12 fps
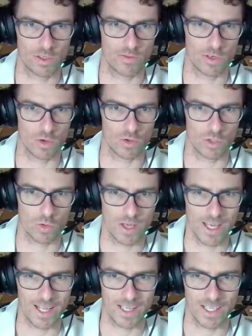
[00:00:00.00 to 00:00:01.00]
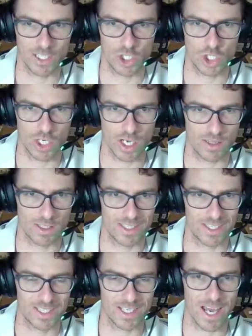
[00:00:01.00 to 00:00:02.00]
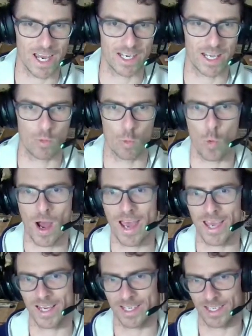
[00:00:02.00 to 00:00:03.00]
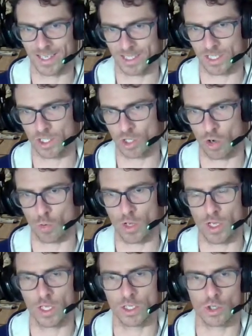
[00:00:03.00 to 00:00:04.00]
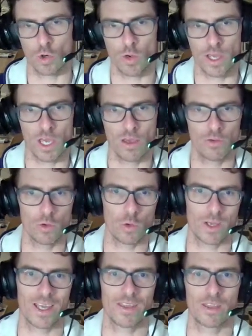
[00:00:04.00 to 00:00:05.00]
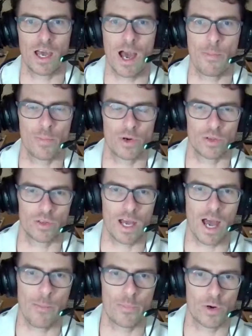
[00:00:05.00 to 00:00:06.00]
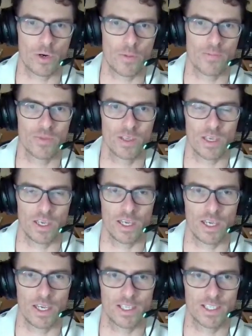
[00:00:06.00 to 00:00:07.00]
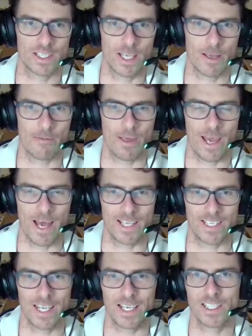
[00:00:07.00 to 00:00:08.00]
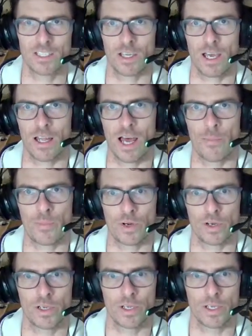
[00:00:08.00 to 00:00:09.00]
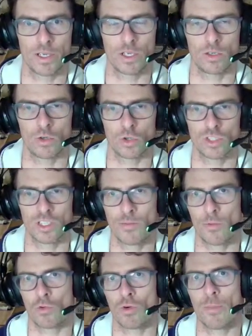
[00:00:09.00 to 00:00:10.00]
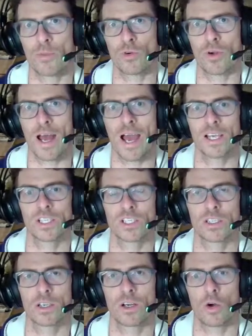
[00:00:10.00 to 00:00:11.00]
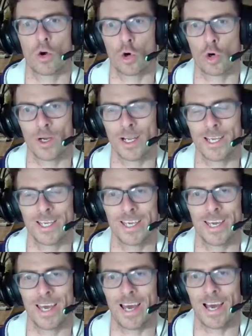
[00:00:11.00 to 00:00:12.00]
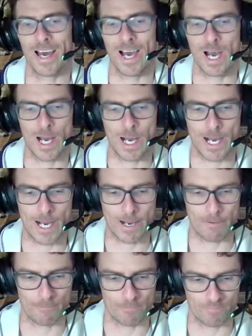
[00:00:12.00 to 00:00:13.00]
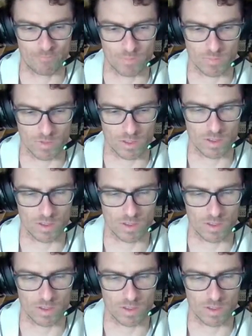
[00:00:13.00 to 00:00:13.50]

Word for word: video. So let's check the design and why it is so. So if you look at upper, the upper is a textile upper, not some rubberized or um,